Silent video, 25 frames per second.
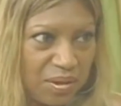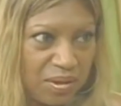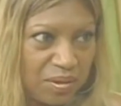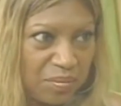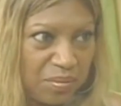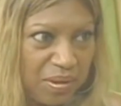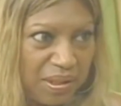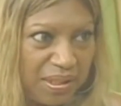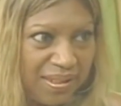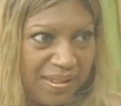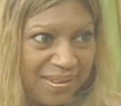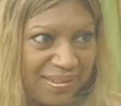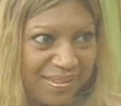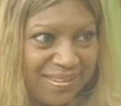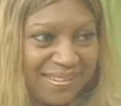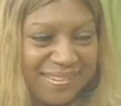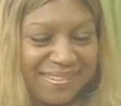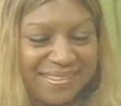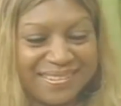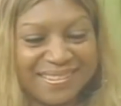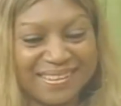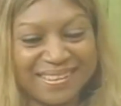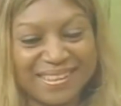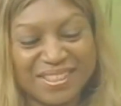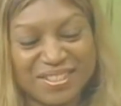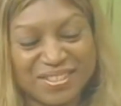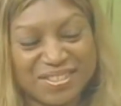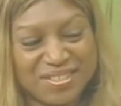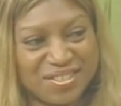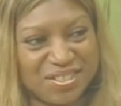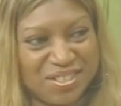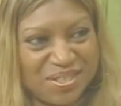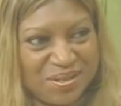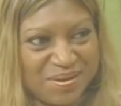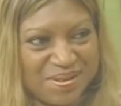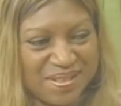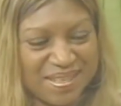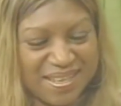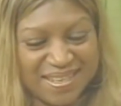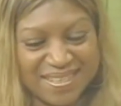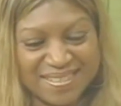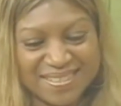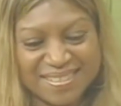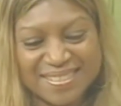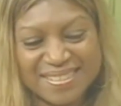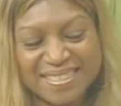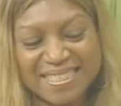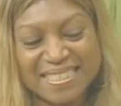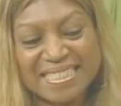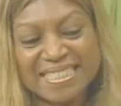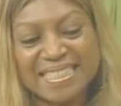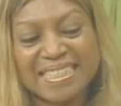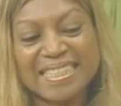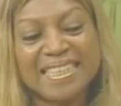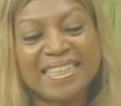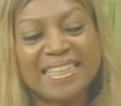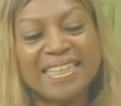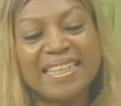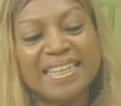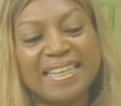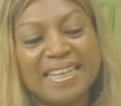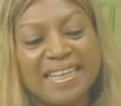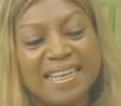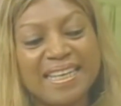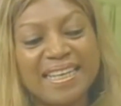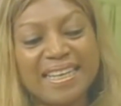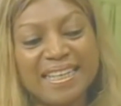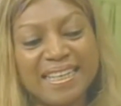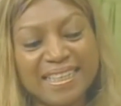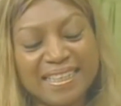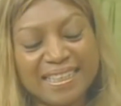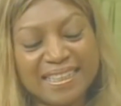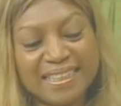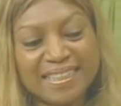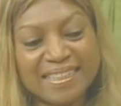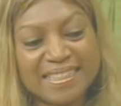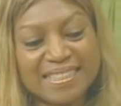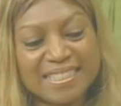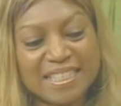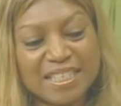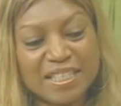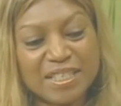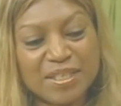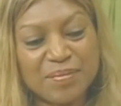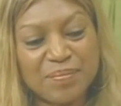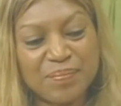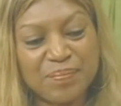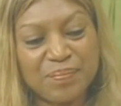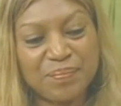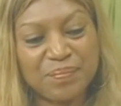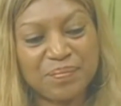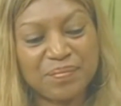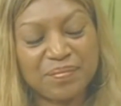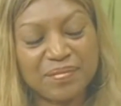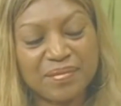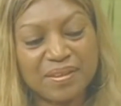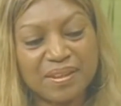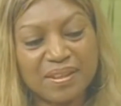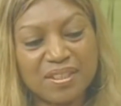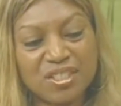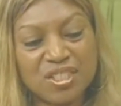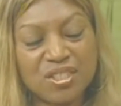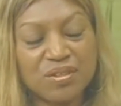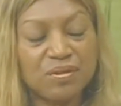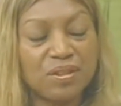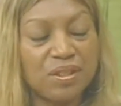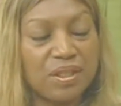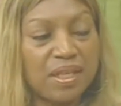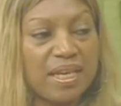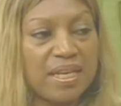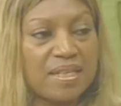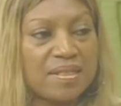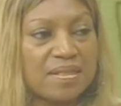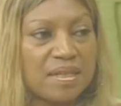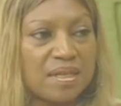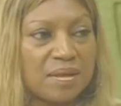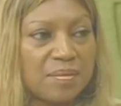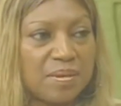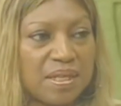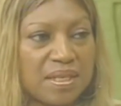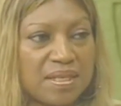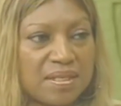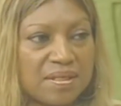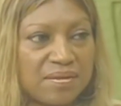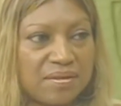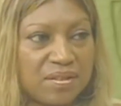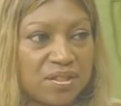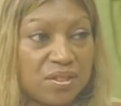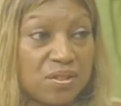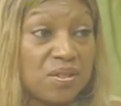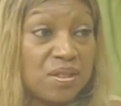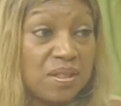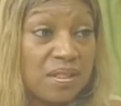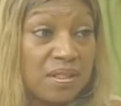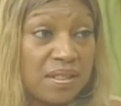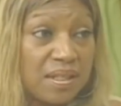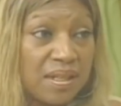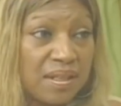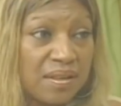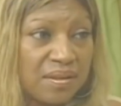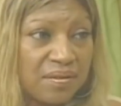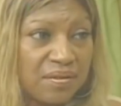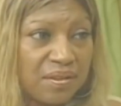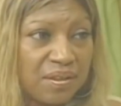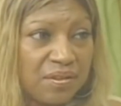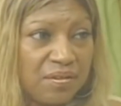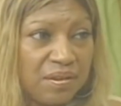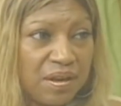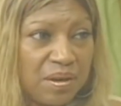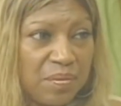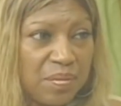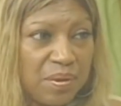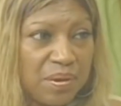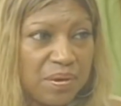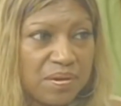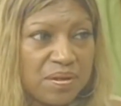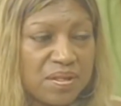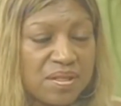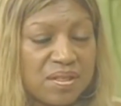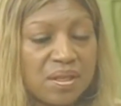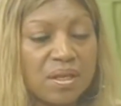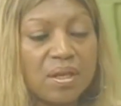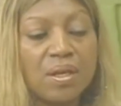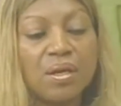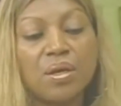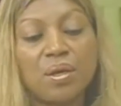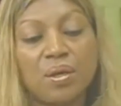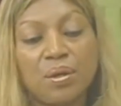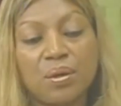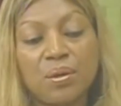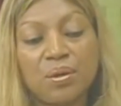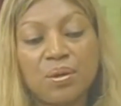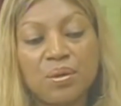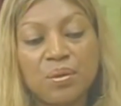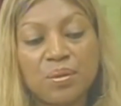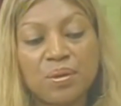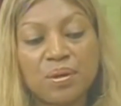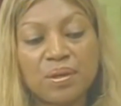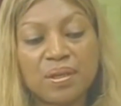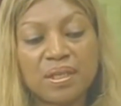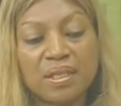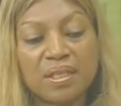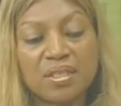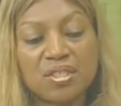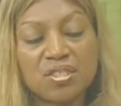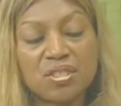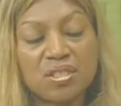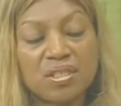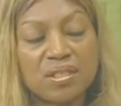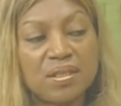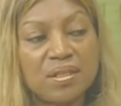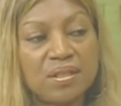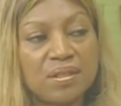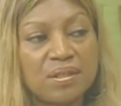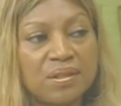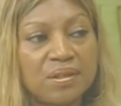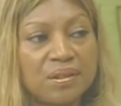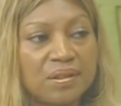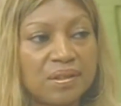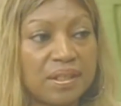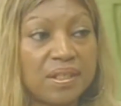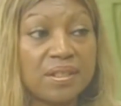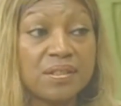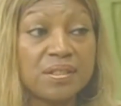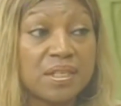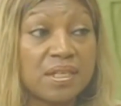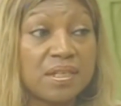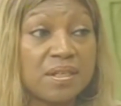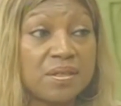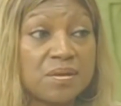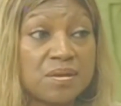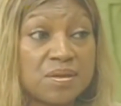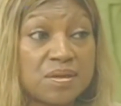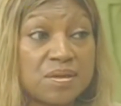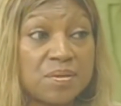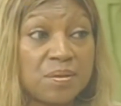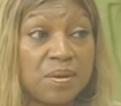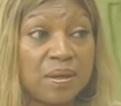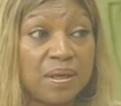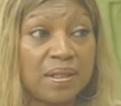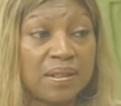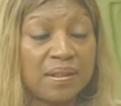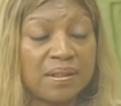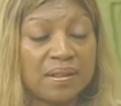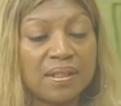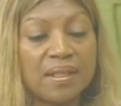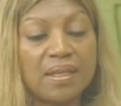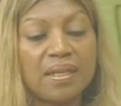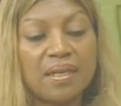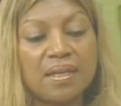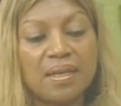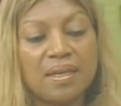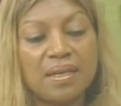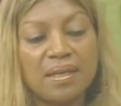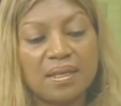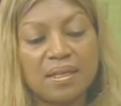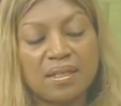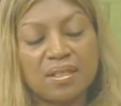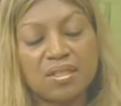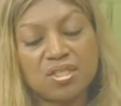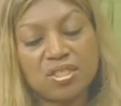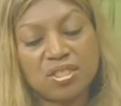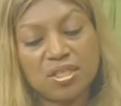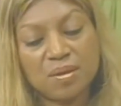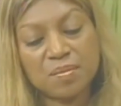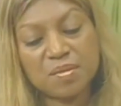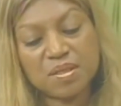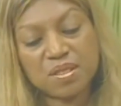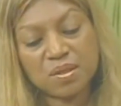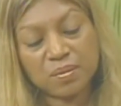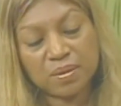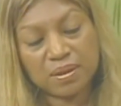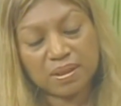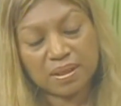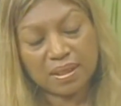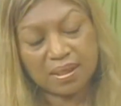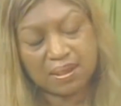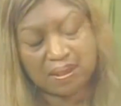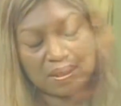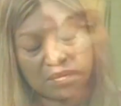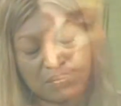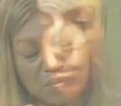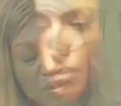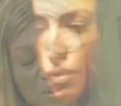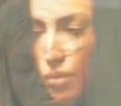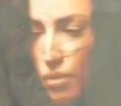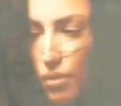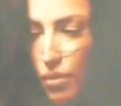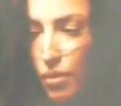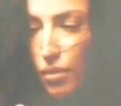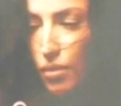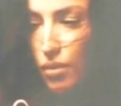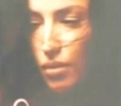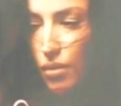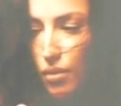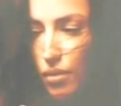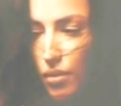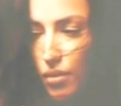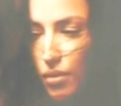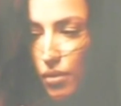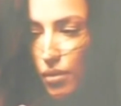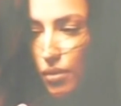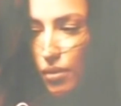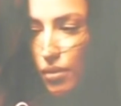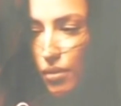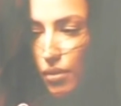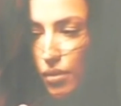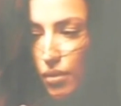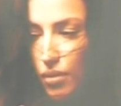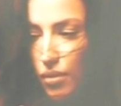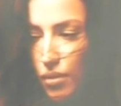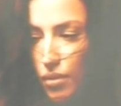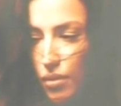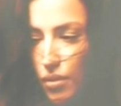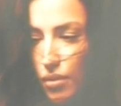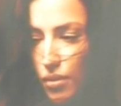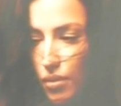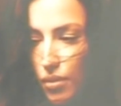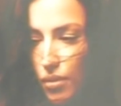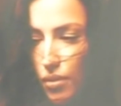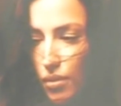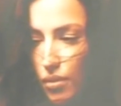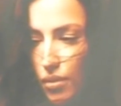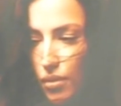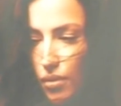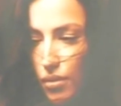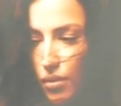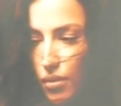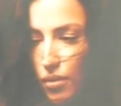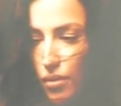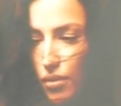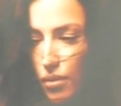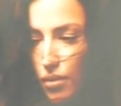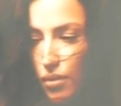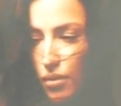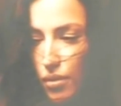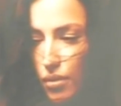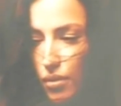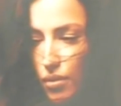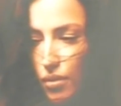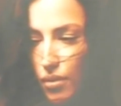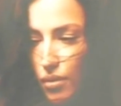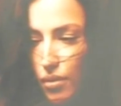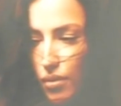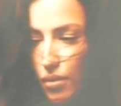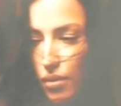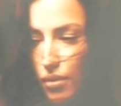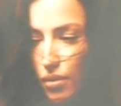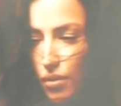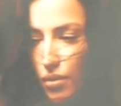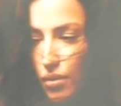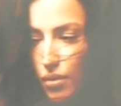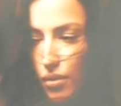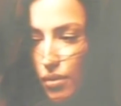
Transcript: me. I just chose that as a setting. And she relocates there because due to the death of her grandparents, who were initially her caretakers as well. It jumps to when she's 28, which is 13 years later, when she's in